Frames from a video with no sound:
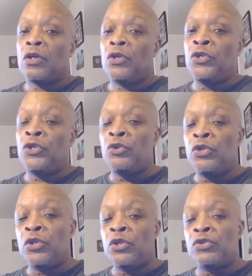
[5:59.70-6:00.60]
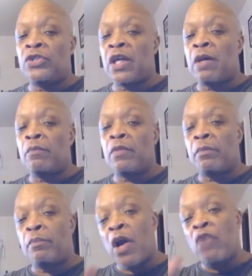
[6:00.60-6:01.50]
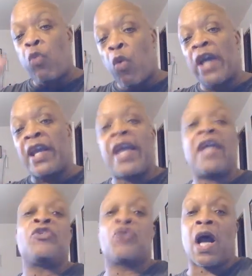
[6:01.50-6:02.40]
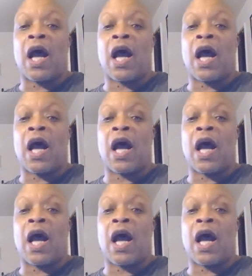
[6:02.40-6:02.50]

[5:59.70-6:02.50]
you use them both wet and dry.